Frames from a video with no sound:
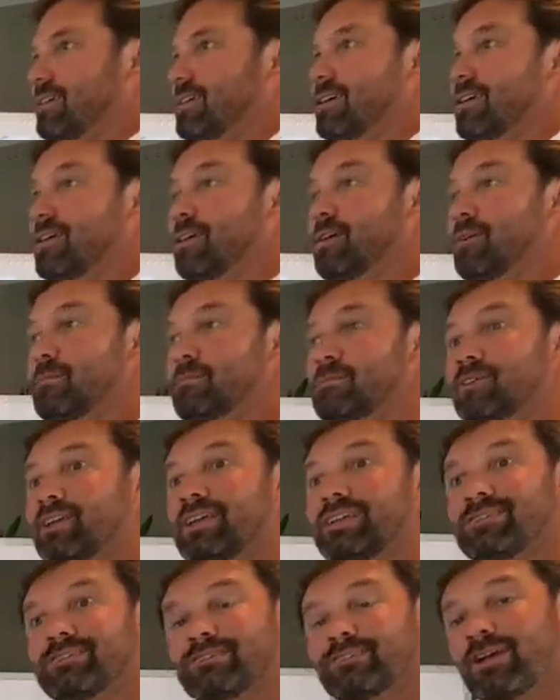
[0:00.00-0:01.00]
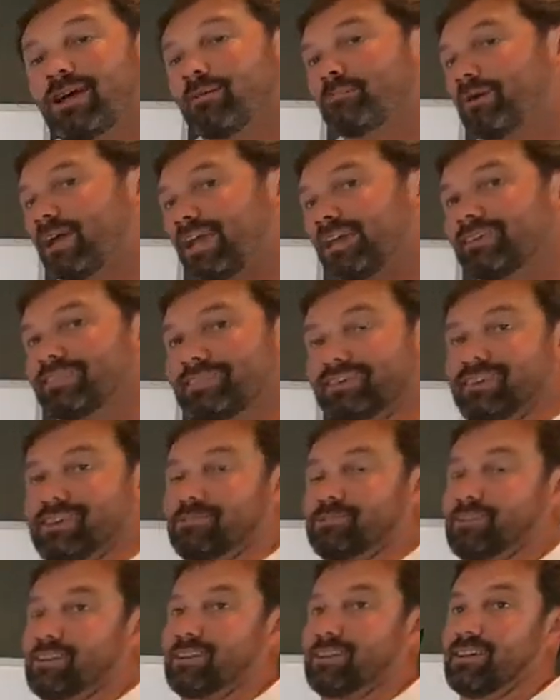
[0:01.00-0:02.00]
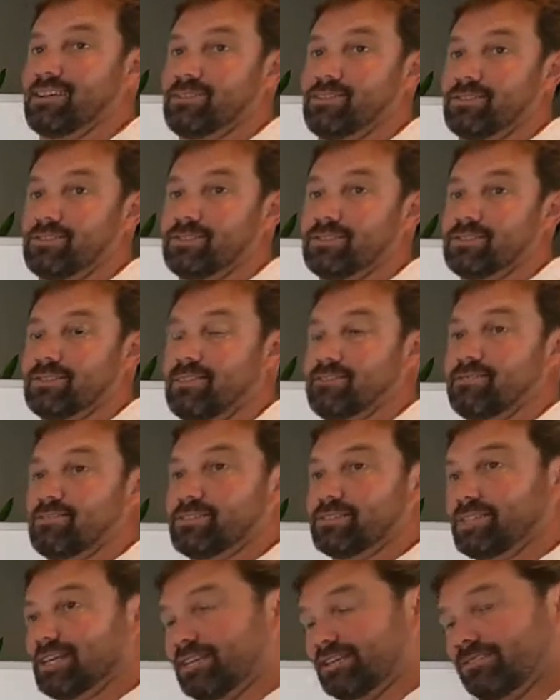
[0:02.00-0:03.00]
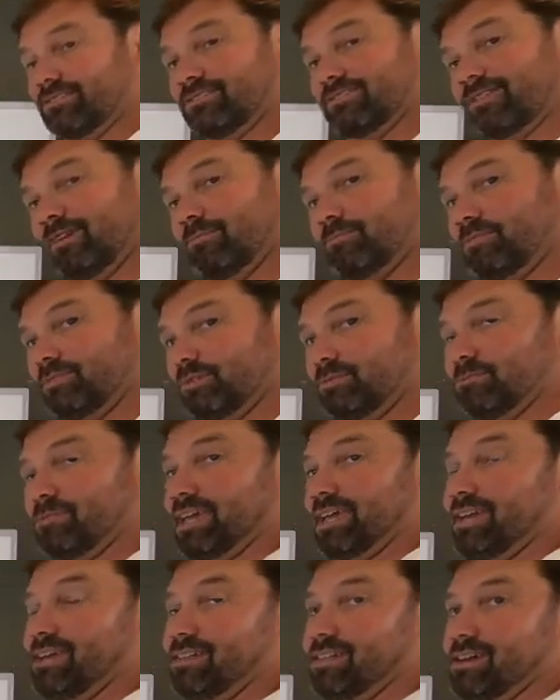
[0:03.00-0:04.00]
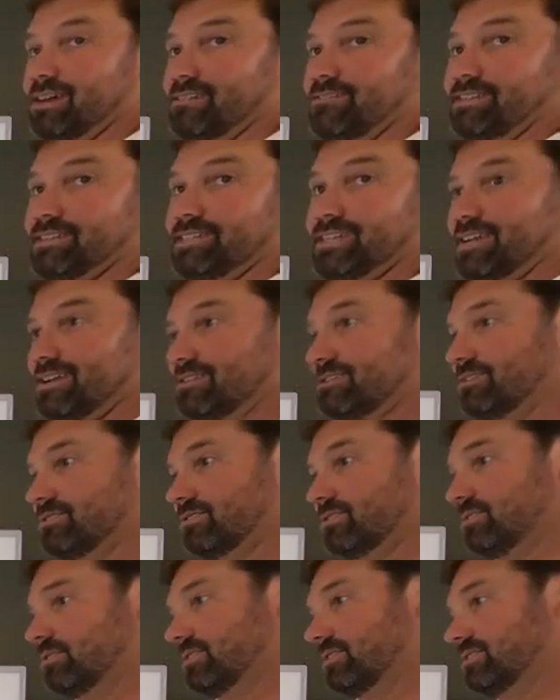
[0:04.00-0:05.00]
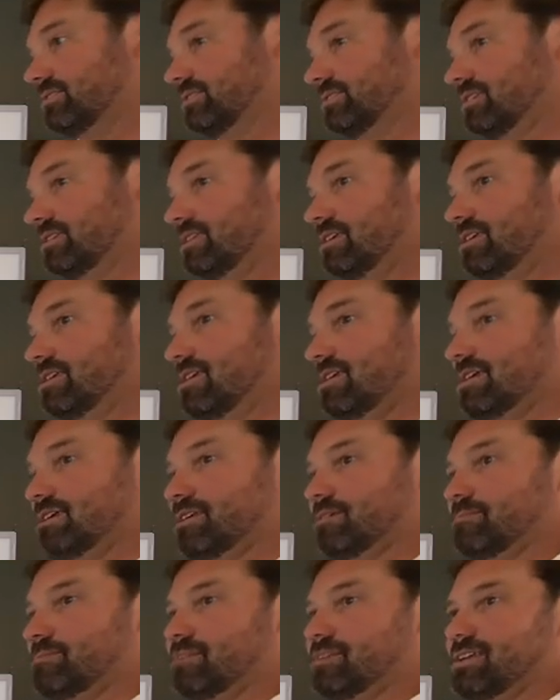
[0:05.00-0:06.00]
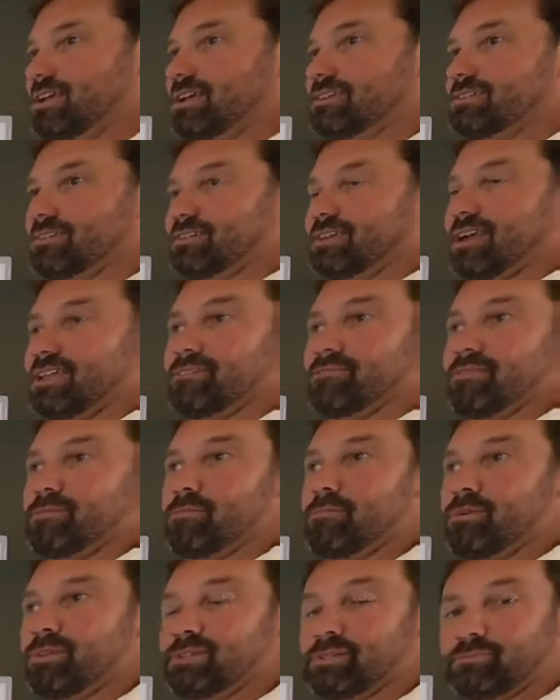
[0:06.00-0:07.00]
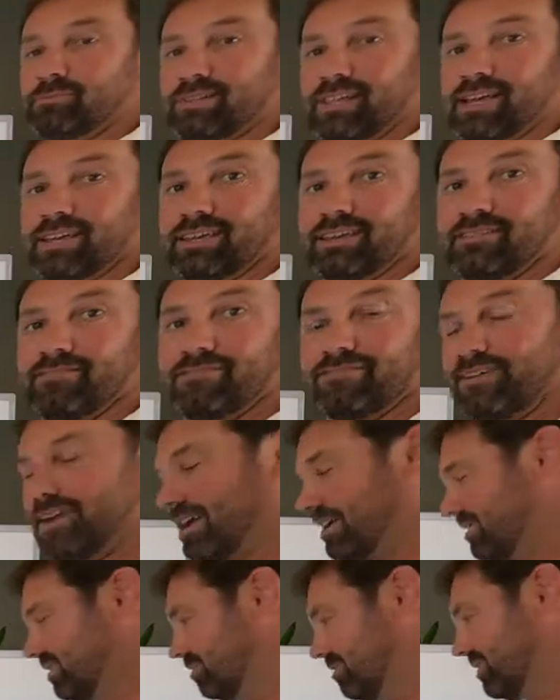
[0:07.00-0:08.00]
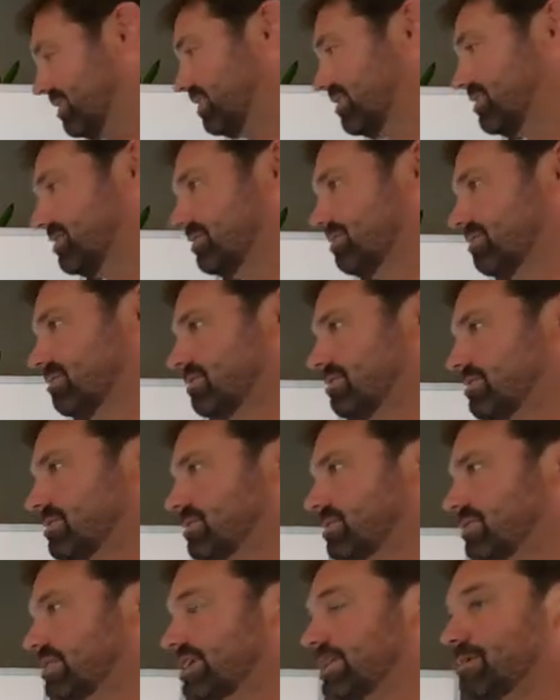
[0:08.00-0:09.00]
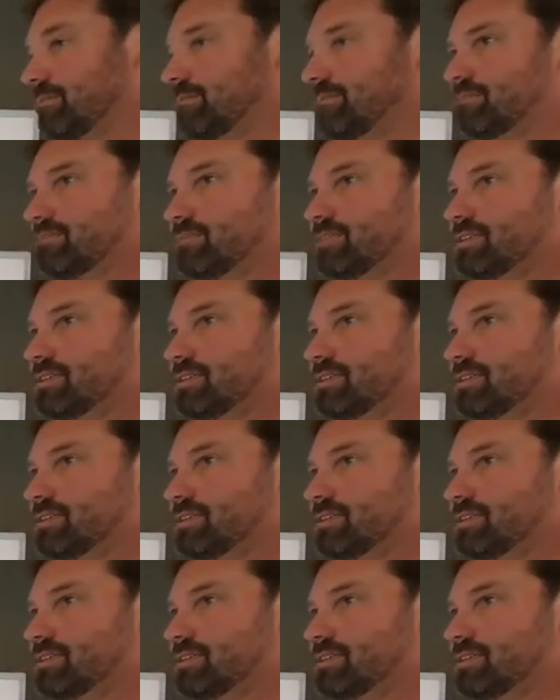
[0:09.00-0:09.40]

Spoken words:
and you're not paying the equity down all yourself. Your tenants are helping you pay a lot of it down, so it's has kind of a multiplying effect because you're in a,